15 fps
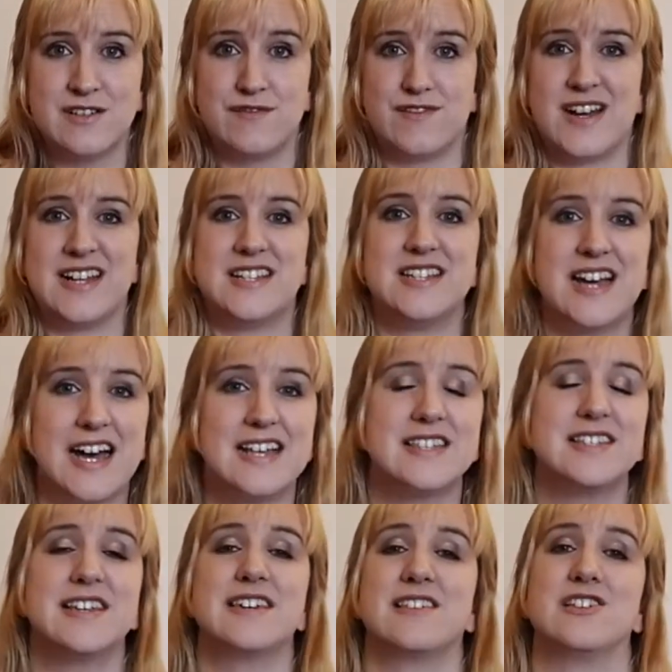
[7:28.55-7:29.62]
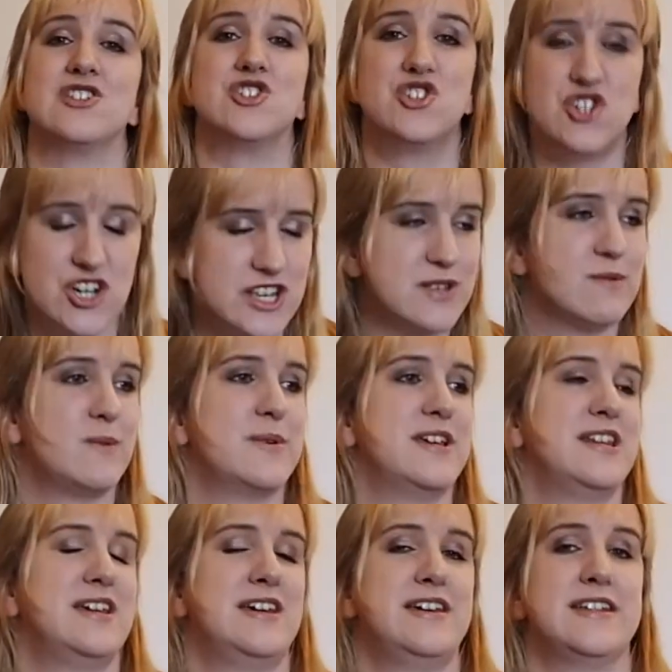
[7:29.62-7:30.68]
fantastic, that's just what we
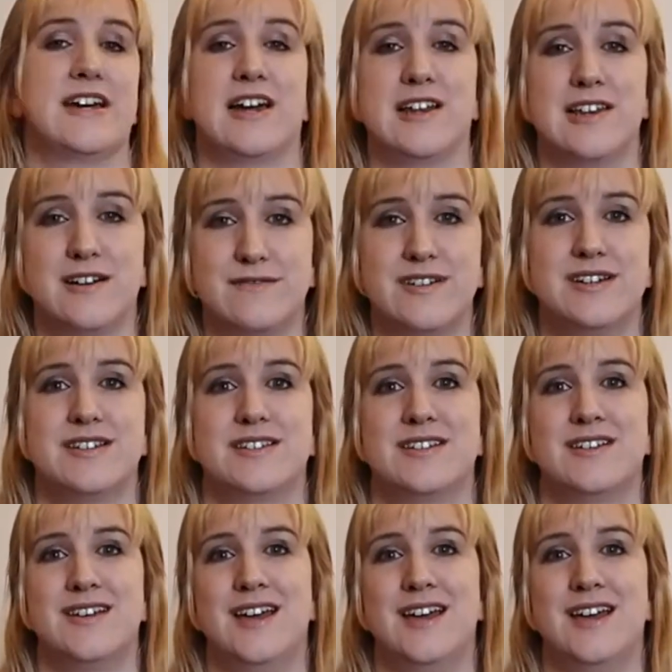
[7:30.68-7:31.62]
need, I love it.